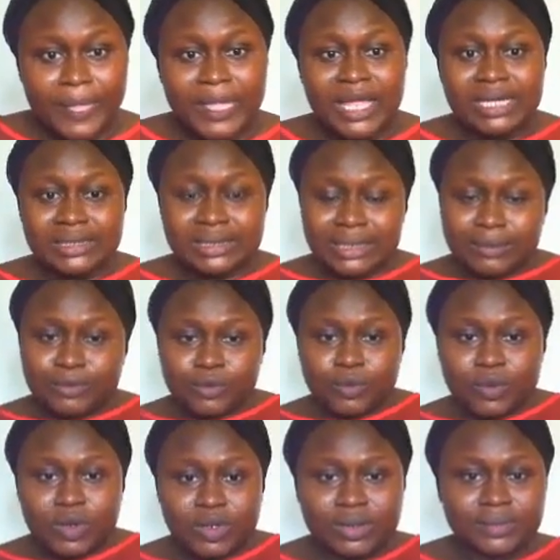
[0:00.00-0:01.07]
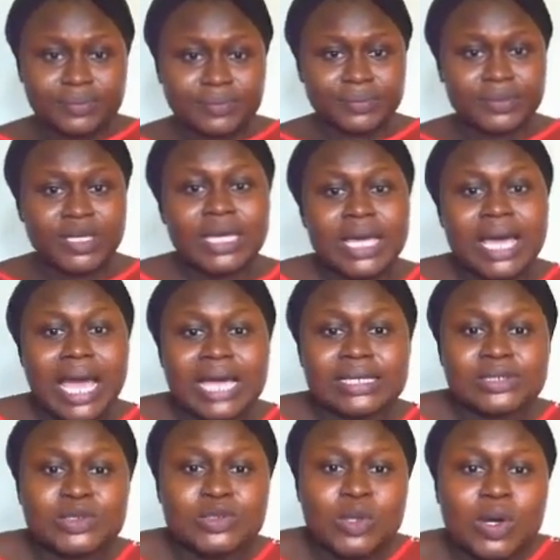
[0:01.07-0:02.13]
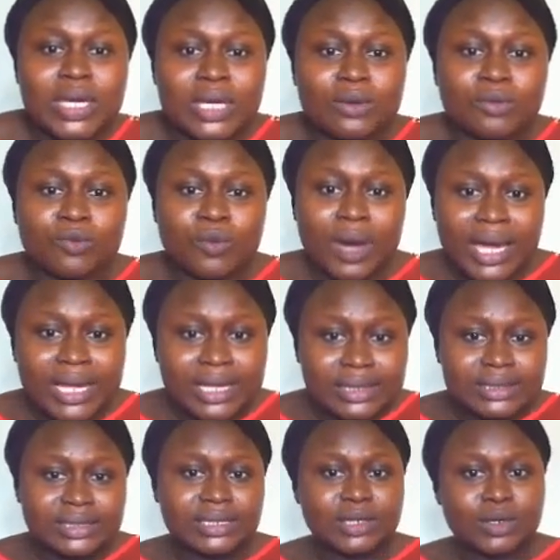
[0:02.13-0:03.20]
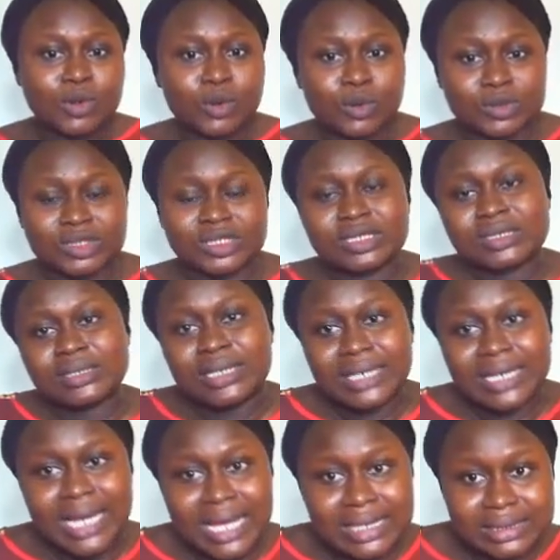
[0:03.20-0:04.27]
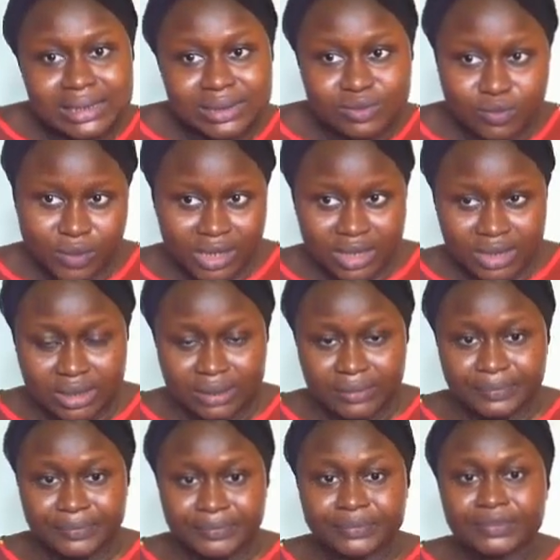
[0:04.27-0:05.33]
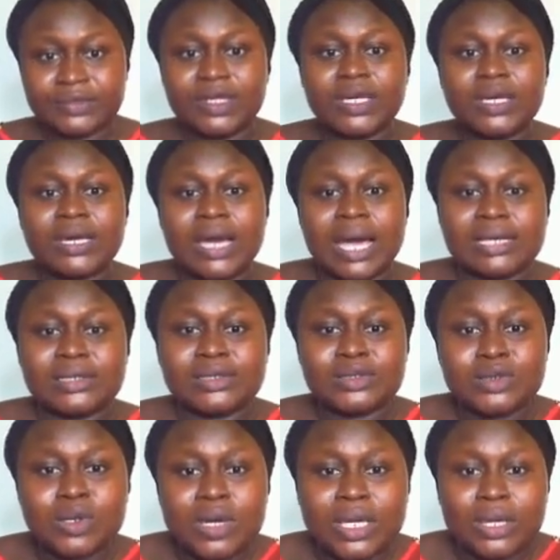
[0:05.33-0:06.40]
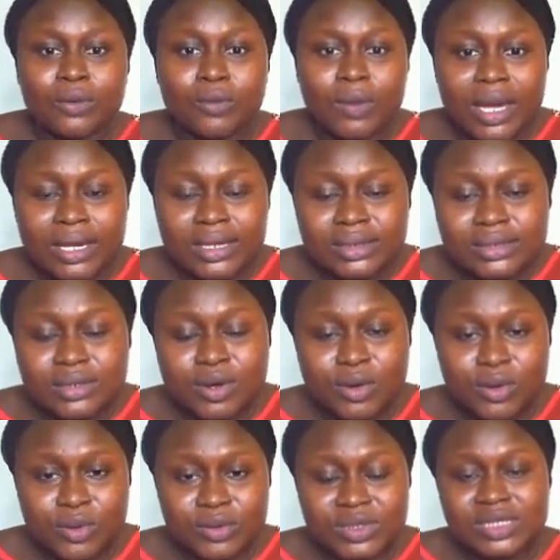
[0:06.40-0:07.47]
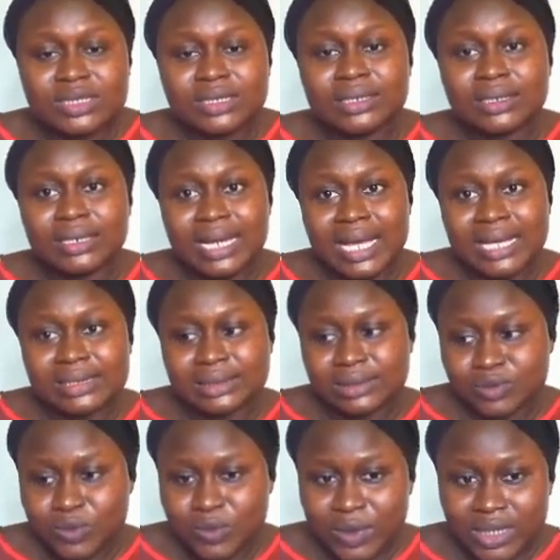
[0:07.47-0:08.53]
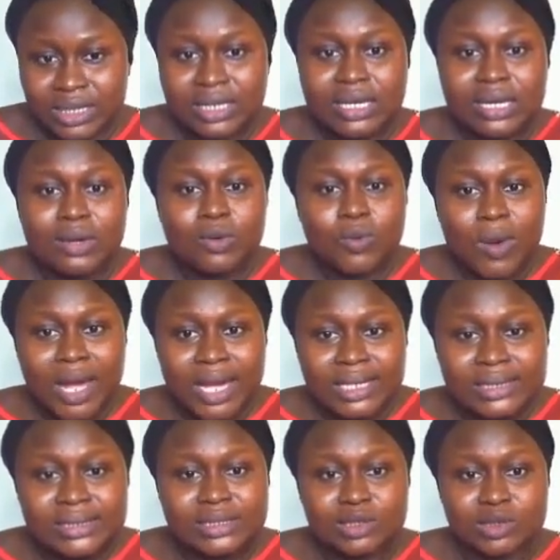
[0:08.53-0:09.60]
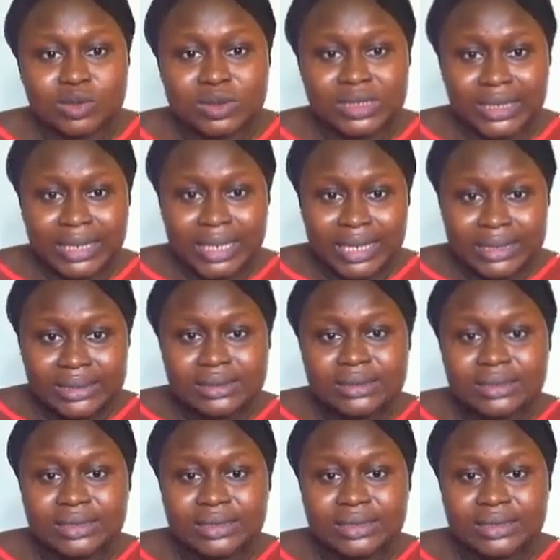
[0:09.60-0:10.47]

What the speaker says: Example 1. I saw a white horse last week. I saw a white horse last week. White is underlined.